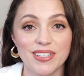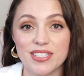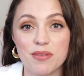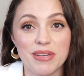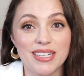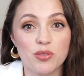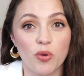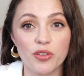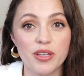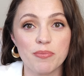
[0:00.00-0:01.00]
to me, it's
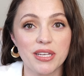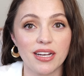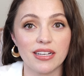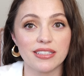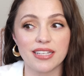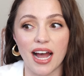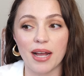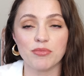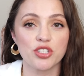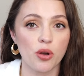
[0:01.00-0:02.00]
worth it because
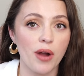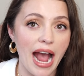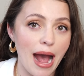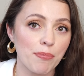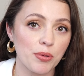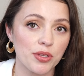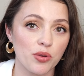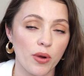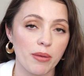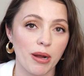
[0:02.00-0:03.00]
I'm so happy with the
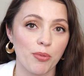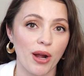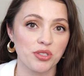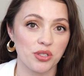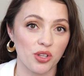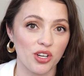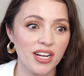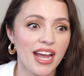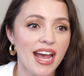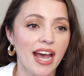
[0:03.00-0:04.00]
way my brows
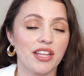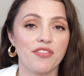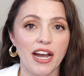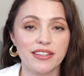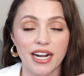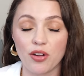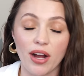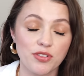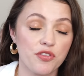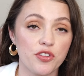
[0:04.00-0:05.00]
look, and the fact that I don't
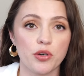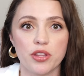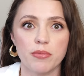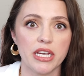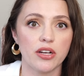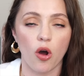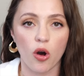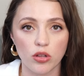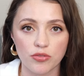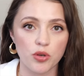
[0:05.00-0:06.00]
have to fill them in
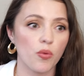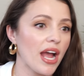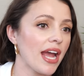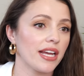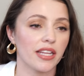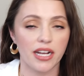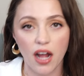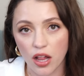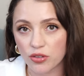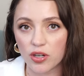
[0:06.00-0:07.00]
all of the way and like
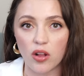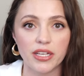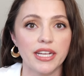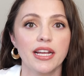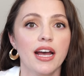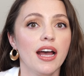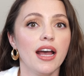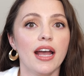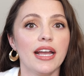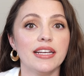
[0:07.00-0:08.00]
color it all in
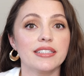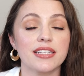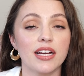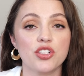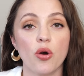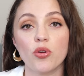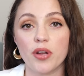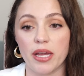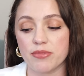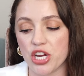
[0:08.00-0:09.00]
is a total
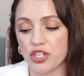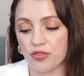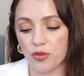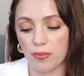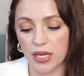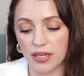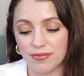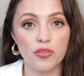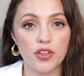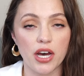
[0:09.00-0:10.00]
game changer for me.
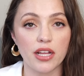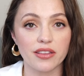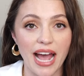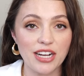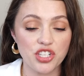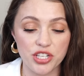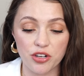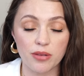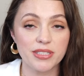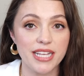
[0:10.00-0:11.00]
The lash
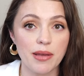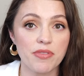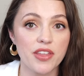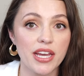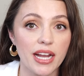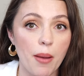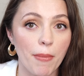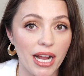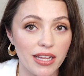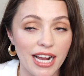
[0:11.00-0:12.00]
serum, same thing.
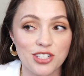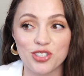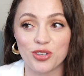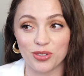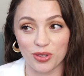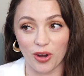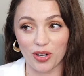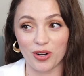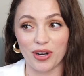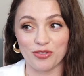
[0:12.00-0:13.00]
My lashes are
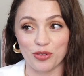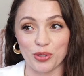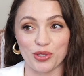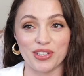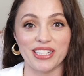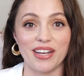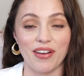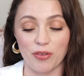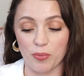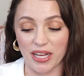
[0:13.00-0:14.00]
longer and fuller than they have
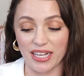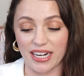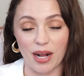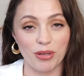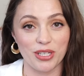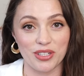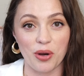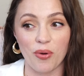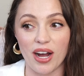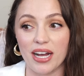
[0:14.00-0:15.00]
ever been. And I'm like, you know
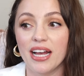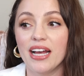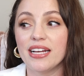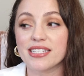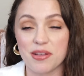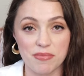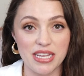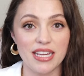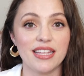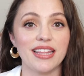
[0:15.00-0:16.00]
what? To
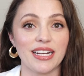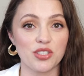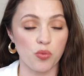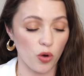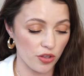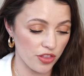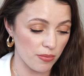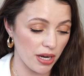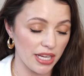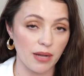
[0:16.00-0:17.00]
me, that is worth the
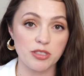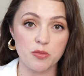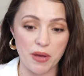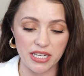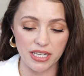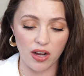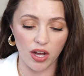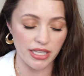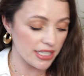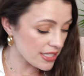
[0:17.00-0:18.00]
money I'm spending
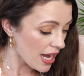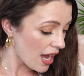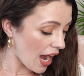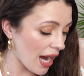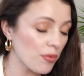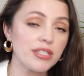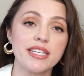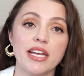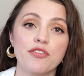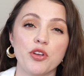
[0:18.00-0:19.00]
on this. I would
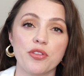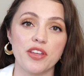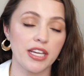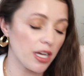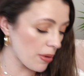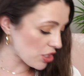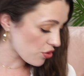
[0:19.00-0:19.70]
say if you're thinking about